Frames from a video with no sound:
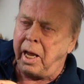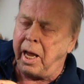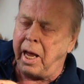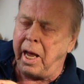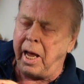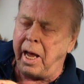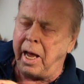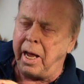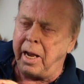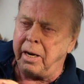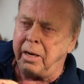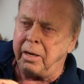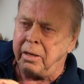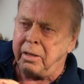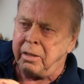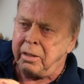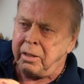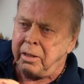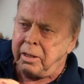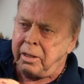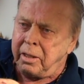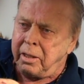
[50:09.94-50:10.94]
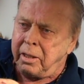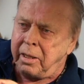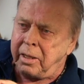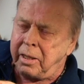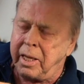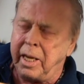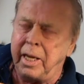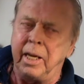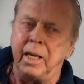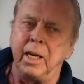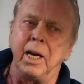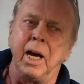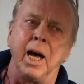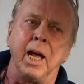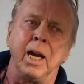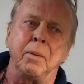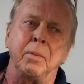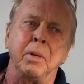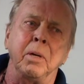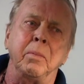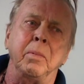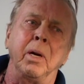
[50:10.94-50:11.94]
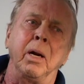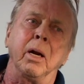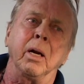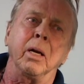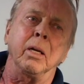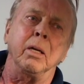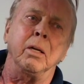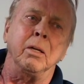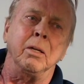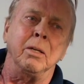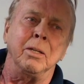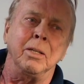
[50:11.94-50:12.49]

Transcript: and thank God I'm an American.